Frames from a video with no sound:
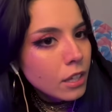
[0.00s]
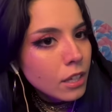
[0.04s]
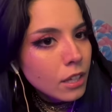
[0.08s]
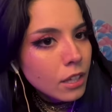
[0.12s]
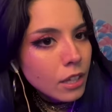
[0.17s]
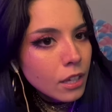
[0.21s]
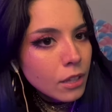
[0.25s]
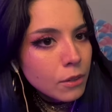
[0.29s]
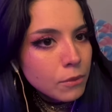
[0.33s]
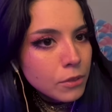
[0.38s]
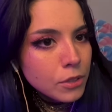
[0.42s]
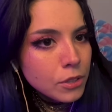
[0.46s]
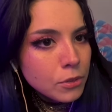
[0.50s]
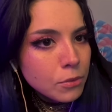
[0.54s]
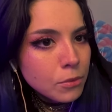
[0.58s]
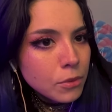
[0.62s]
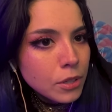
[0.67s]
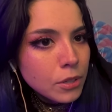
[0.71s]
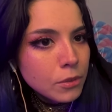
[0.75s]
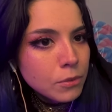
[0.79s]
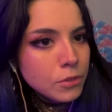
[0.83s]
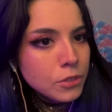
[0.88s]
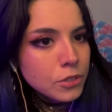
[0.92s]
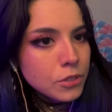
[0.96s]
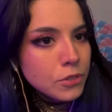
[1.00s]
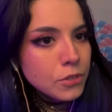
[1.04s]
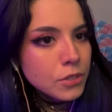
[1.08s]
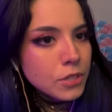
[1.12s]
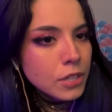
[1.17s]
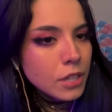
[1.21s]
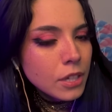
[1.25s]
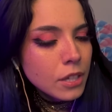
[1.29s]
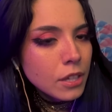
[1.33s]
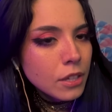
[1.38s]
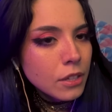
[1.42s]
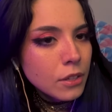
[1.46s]
And which one would you
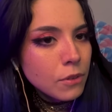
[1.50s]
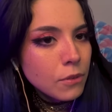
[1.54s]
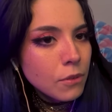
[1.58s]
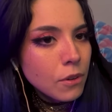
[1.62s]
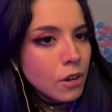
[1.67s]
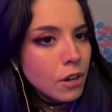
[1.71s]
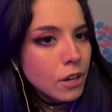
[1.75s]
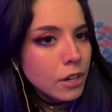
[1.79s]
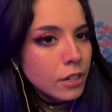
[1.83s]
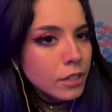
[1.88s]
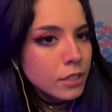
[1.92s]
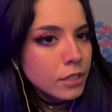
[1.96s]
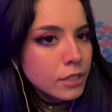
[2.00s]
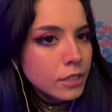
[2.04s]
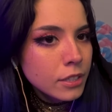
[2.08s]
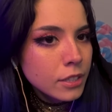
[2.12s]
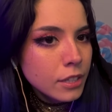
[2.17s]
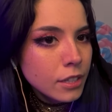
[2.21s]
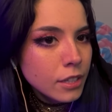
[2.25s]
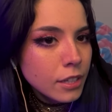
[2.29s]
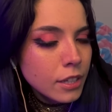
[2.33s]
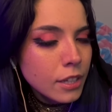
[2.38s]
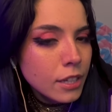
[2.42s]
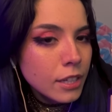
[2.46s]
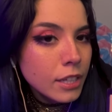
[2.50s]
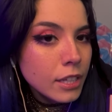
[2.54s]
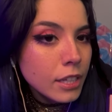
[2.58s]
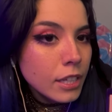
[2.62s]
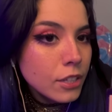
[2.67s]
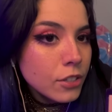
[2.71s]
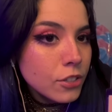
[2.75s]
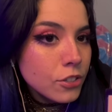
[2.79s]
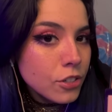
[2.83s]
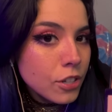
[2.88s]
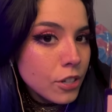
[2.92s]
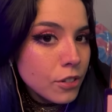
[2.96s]
say that you are
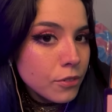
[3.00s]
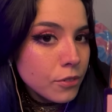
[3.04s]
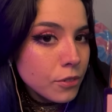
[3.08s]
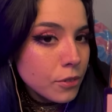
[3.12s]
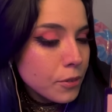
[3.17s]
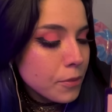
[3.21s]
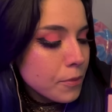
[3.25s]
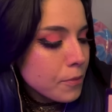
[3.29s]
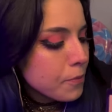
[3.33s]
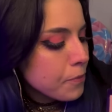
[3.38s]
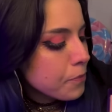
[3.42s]
in general?